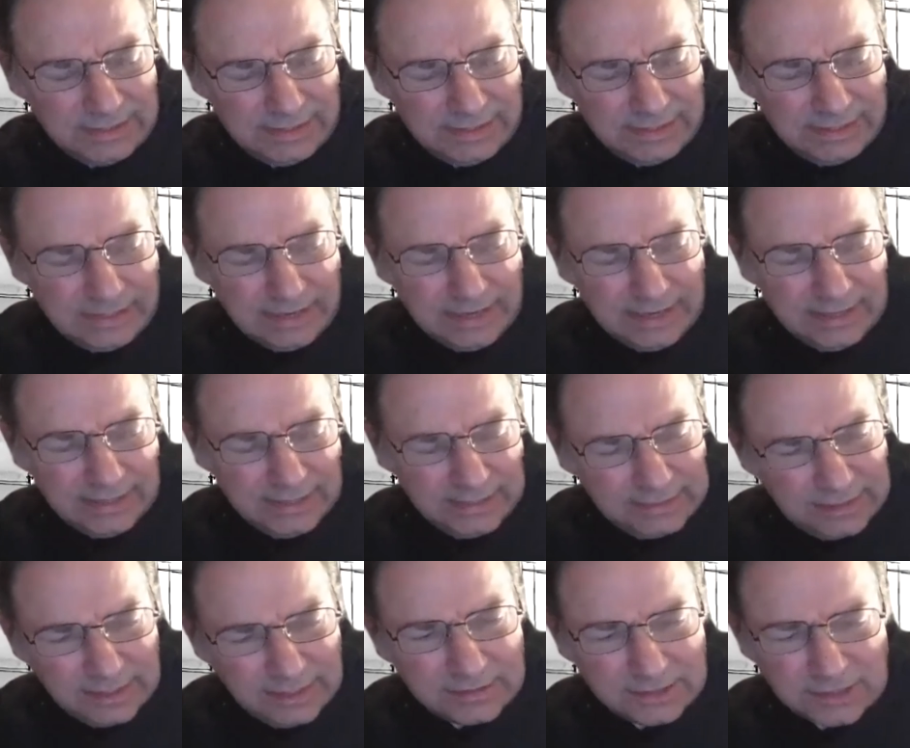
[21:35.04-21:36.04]
And he
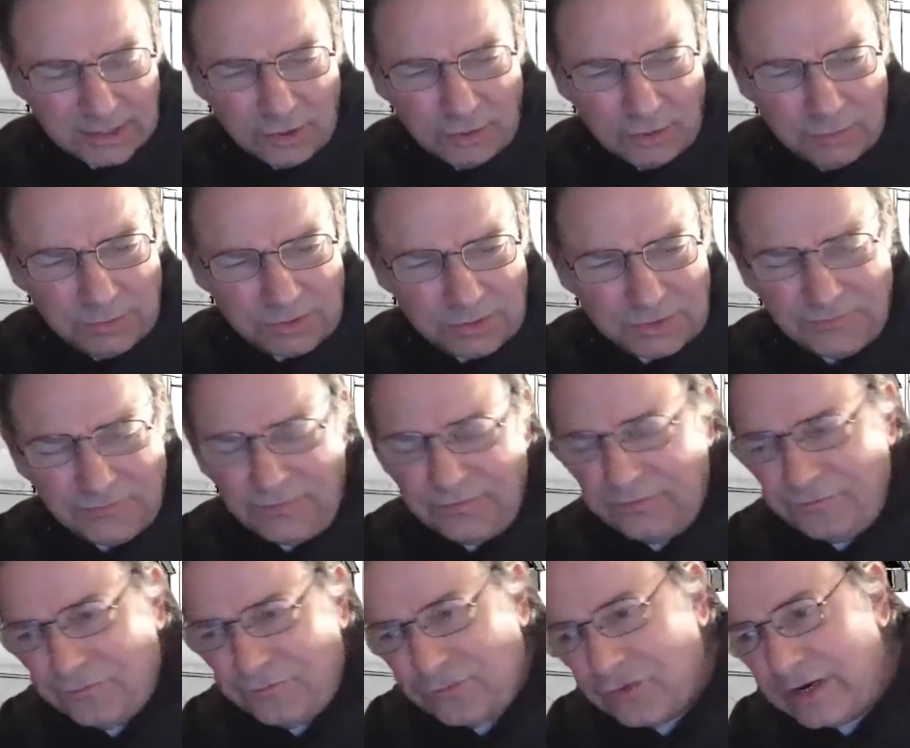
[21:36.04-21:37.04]
does it almost for
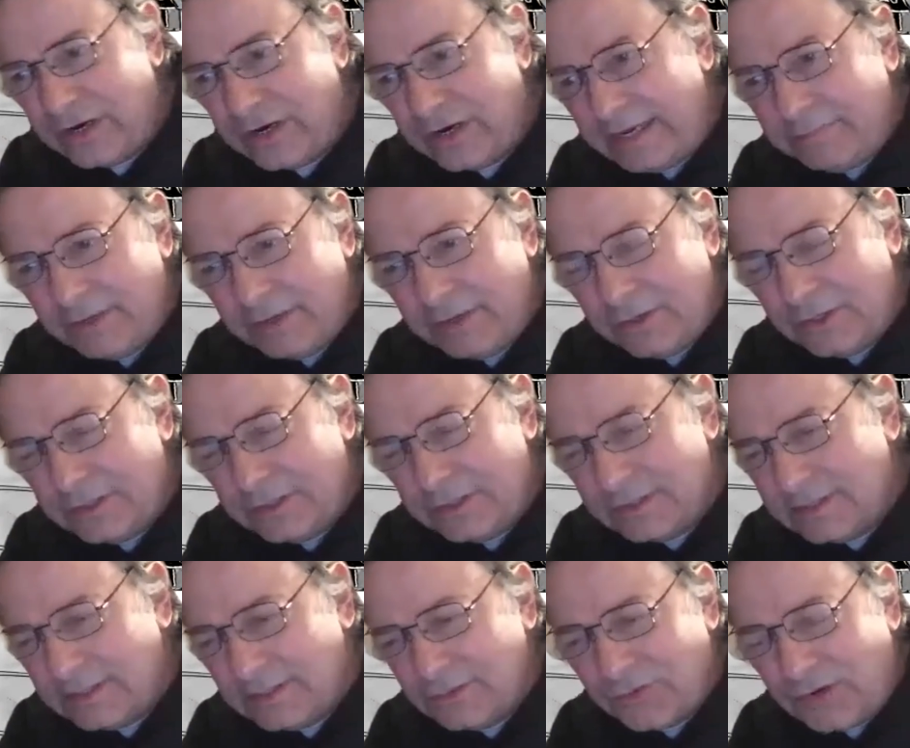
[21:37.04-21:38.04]
free because
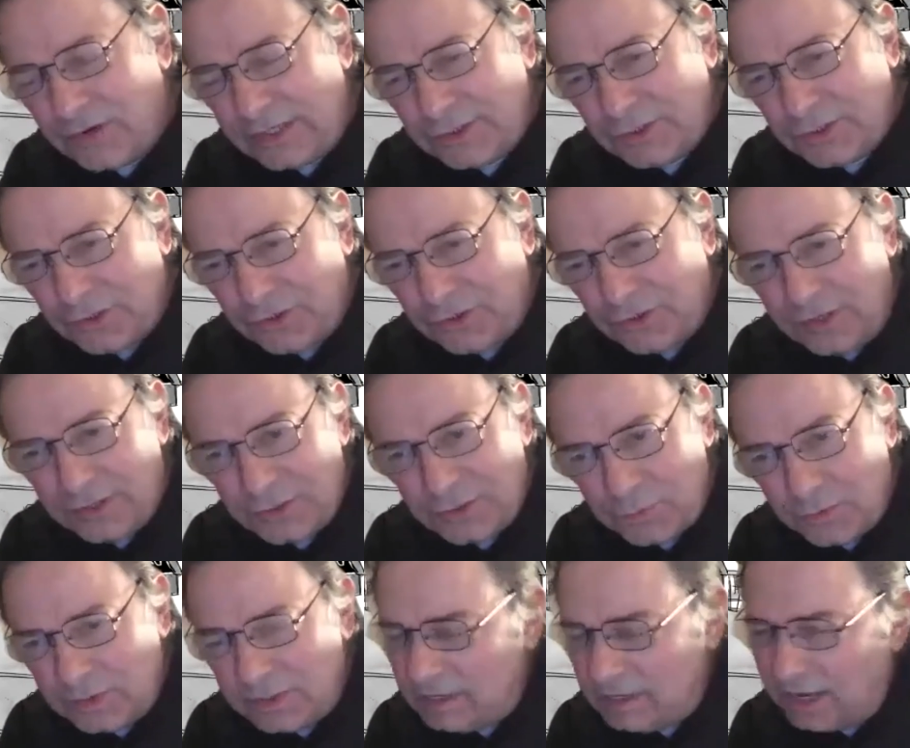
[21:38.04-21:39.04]
these restaurants
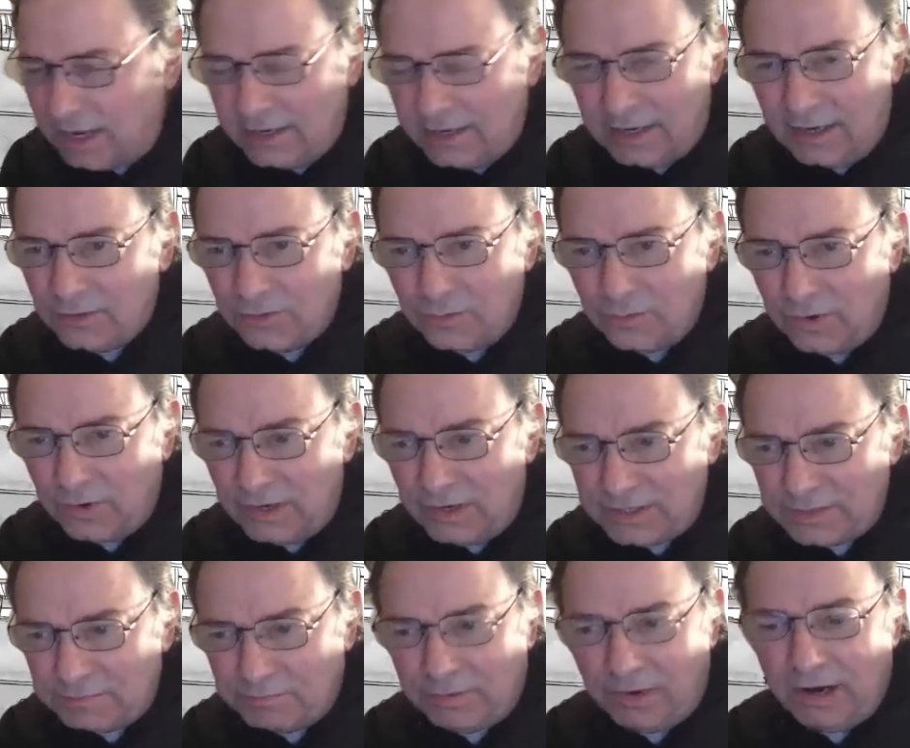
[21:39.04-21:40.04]
would not otherwise
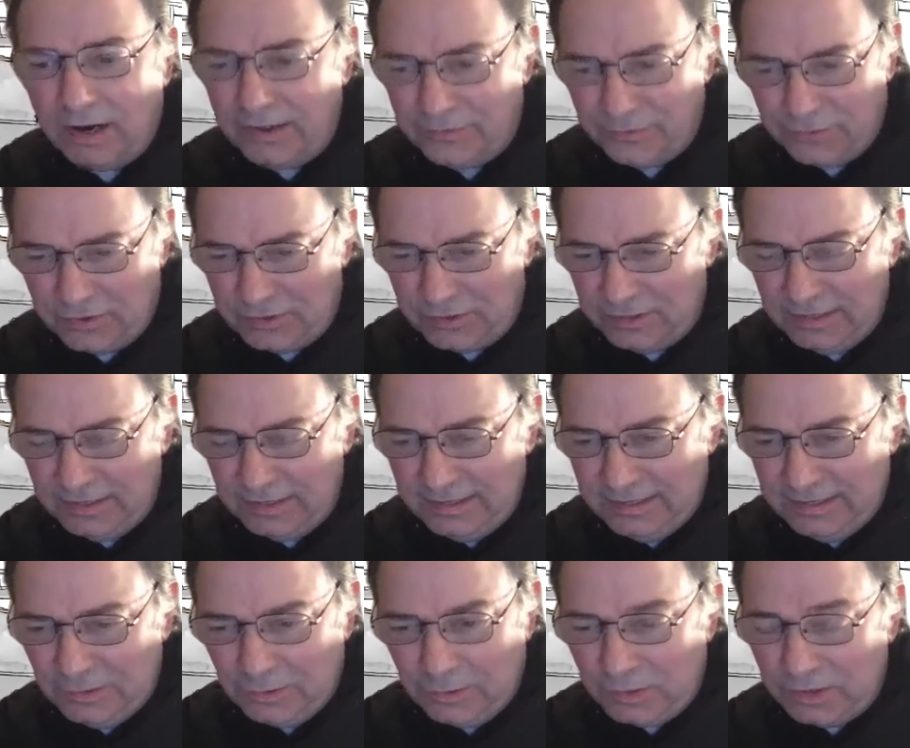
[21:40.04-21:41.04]
bother,
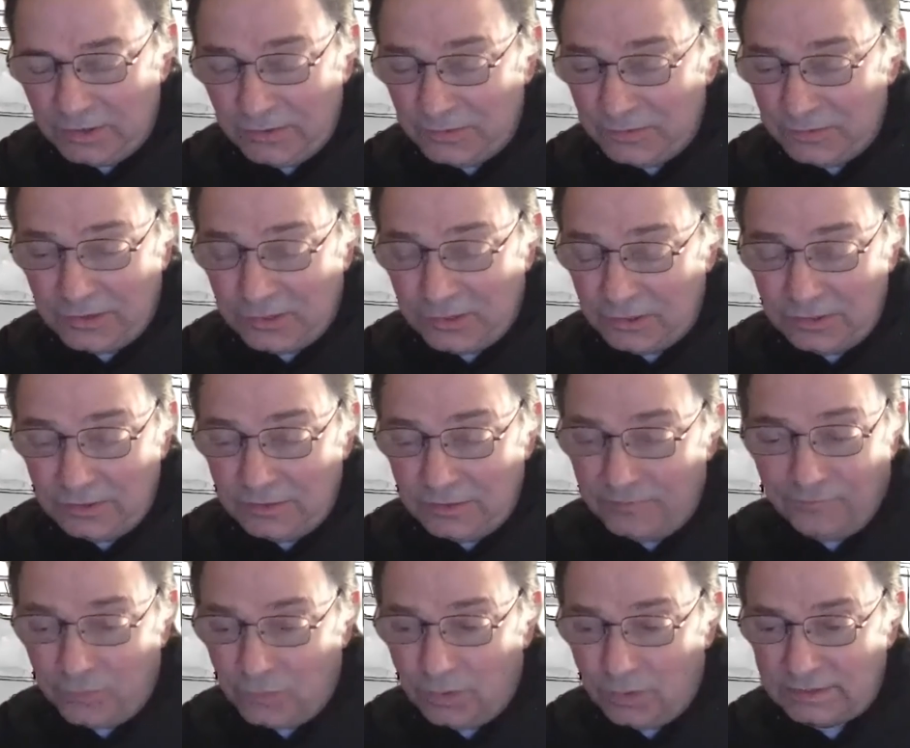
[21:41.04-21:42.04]
or they couldn't
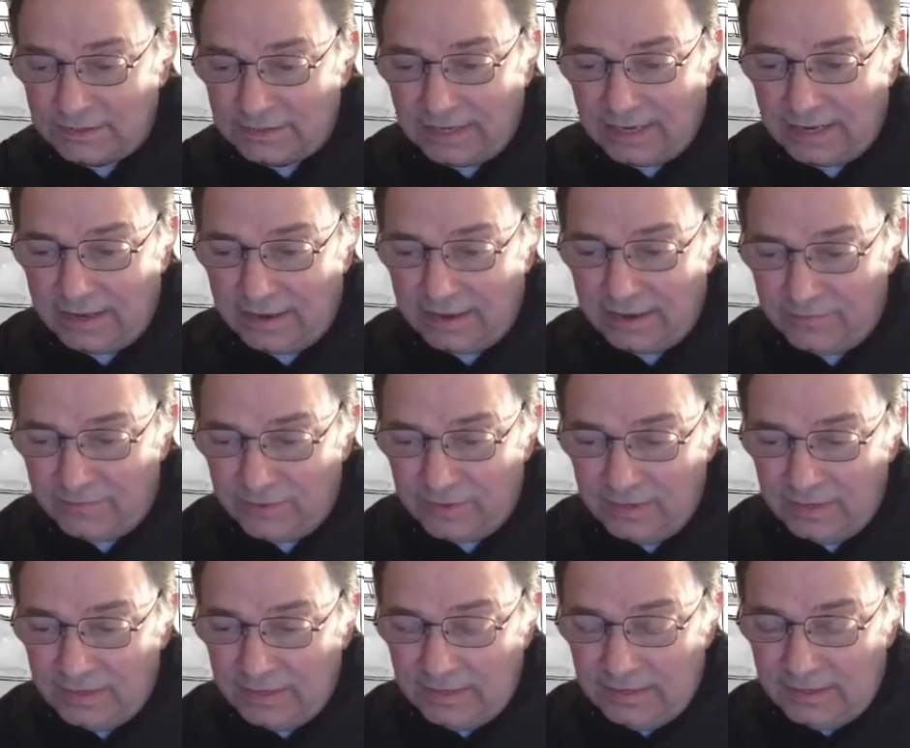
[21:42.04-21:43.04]
afford to have
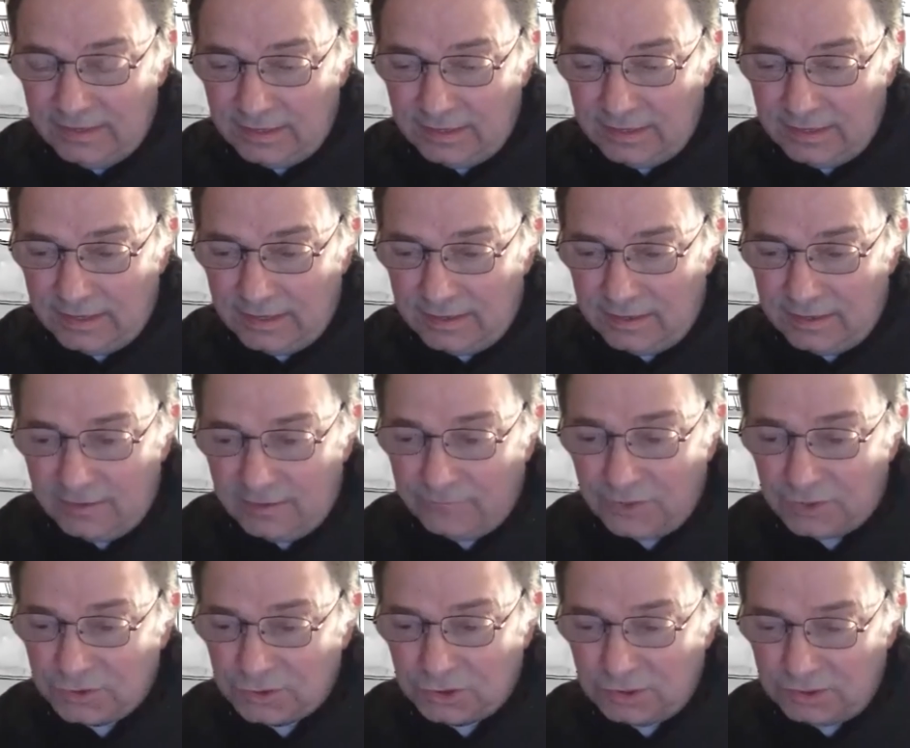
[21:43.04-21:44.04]

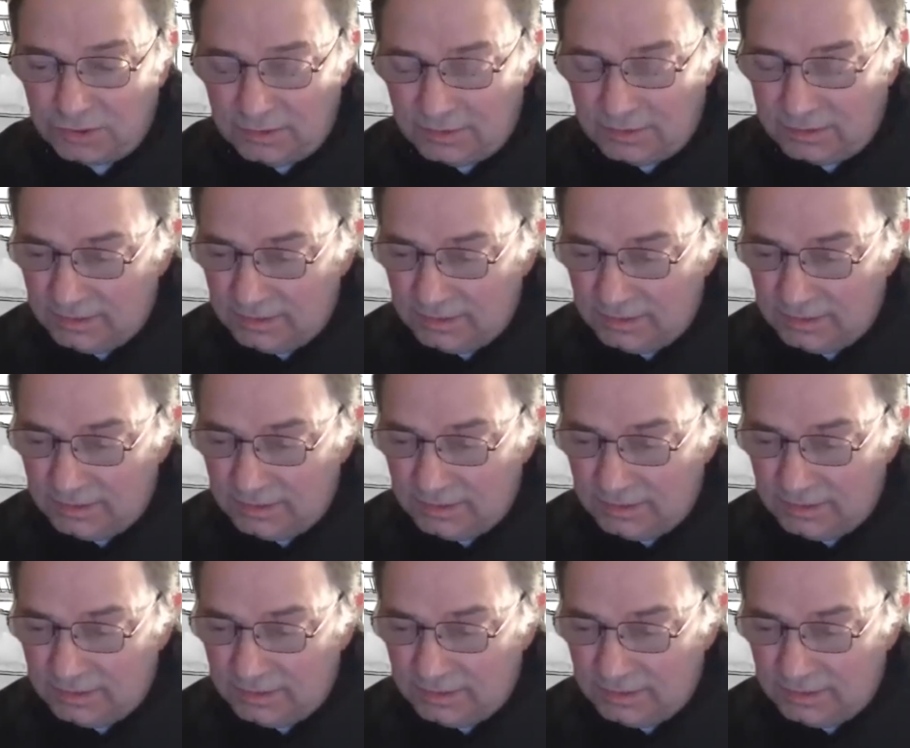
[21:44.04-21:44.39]
official